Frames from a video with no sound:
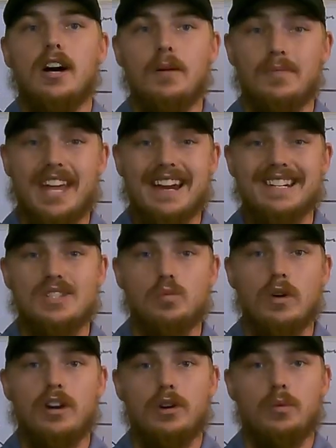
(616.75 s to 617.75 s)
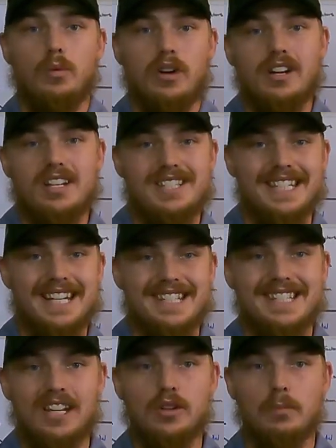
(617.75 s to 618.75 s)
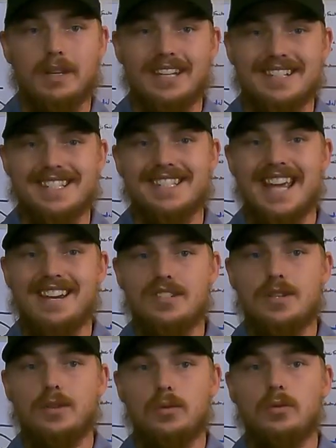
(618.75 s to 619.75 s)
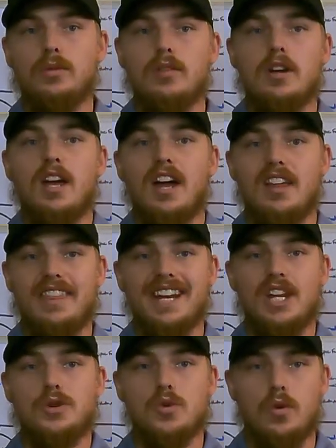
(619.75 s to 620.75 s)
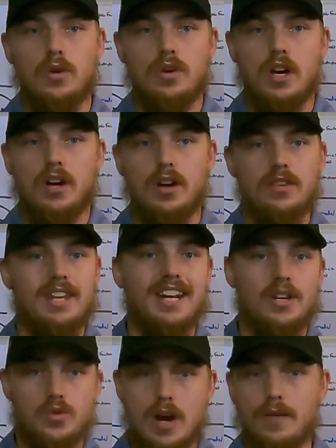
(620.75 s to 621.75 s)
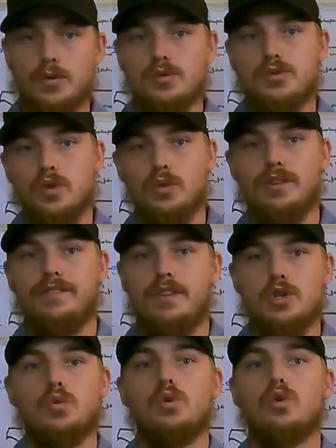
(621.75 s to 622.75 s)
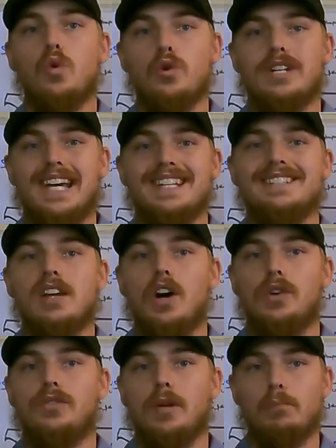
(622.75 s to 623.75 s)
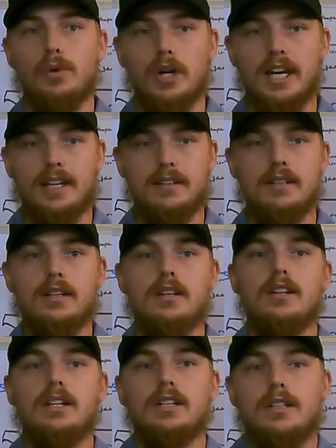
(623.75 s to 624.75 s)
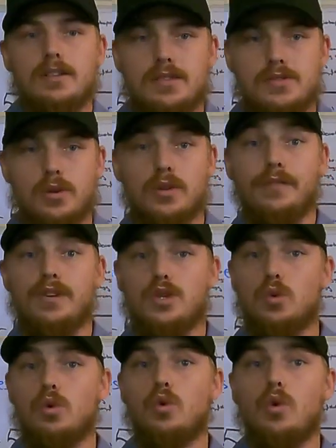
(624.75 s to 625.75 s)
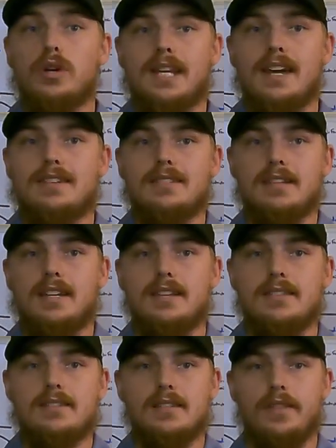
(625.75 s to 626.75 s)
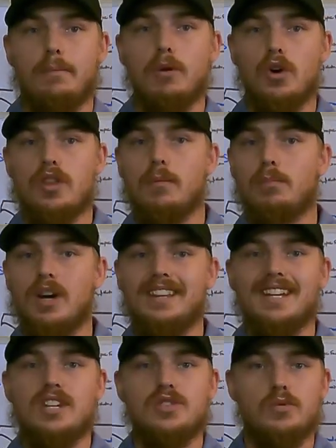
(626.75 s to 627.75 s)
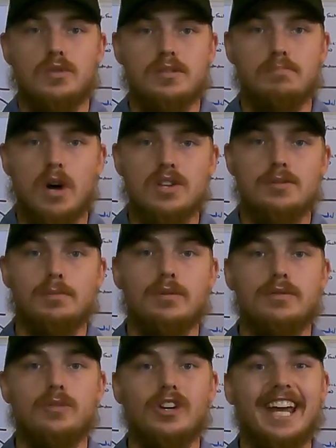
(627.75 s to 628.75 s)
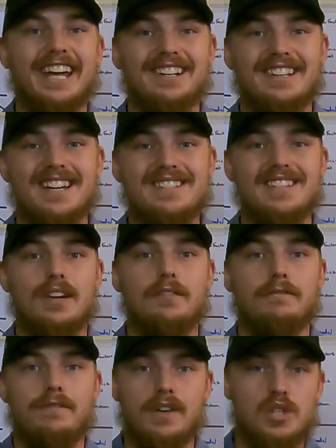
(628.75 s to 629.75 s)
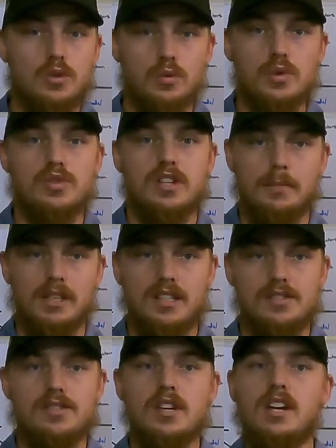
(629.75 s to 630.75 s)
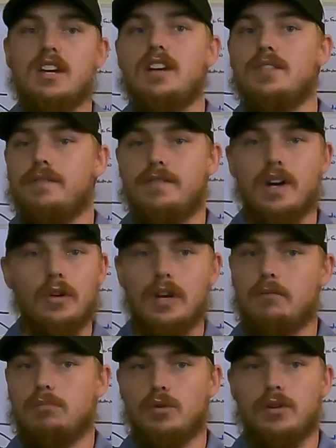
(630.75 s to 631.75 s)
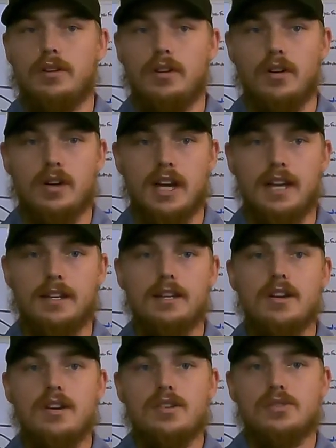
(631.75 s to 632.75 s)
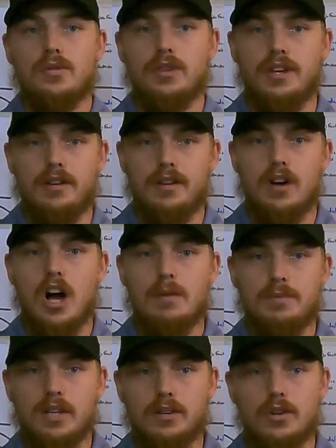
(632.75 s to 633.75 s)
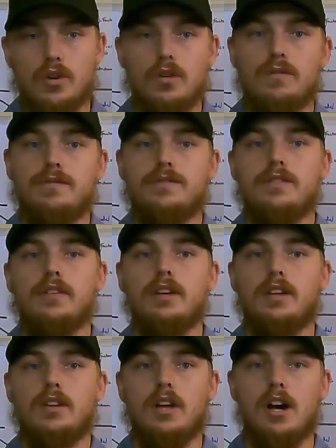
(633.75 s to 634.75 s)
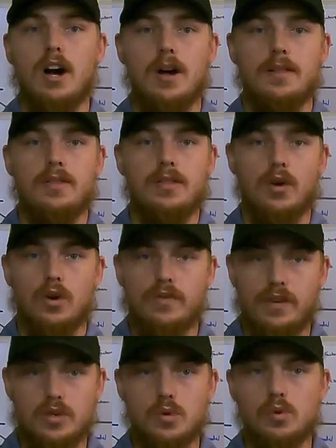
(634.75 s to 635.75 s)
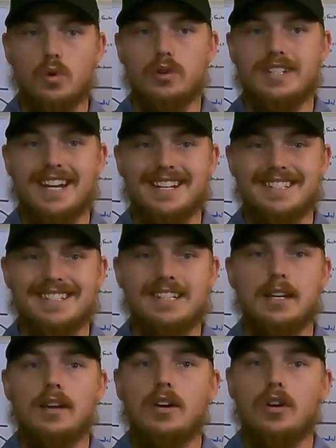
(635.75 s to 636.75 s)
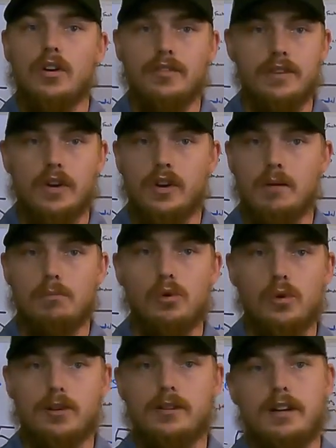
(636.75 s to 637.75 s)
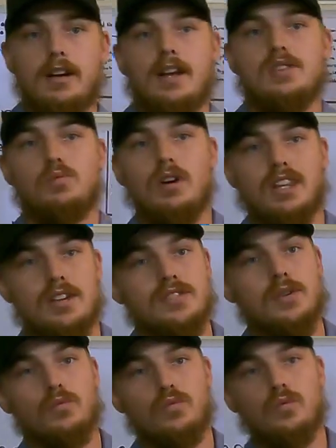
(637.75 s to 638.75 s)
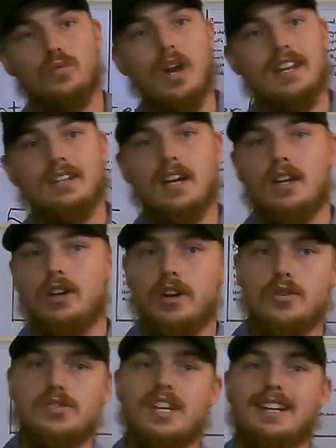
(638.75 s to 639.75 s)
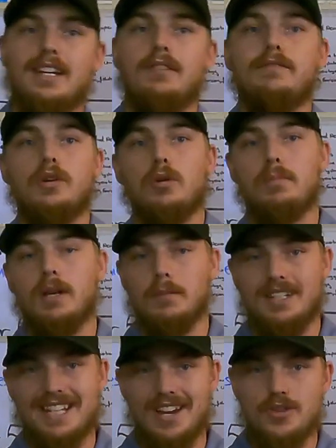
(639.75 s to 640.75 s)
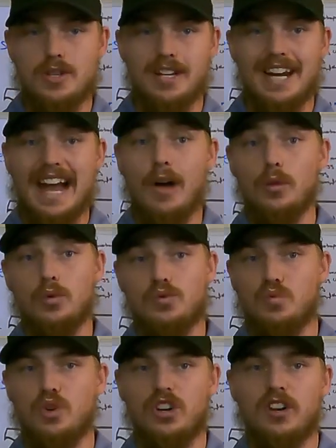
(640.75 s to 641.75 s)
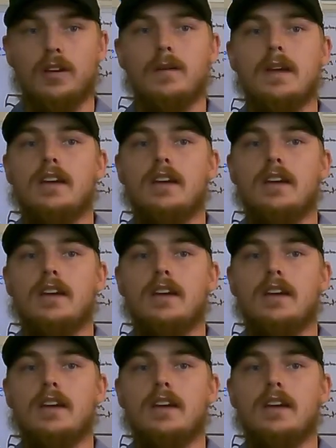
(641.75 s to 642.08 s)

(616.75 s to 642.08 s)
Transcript: that is where we're going to see a signal being sent to, and then it travels to the visual cortex of the brain. So the visual cortex is the part of the brain that is responsible for analyzing visual stimulus. Very important, okay? So the optic nerve, the visual cortex are very important, as well as the retina and understanding photopigmentation and how those work.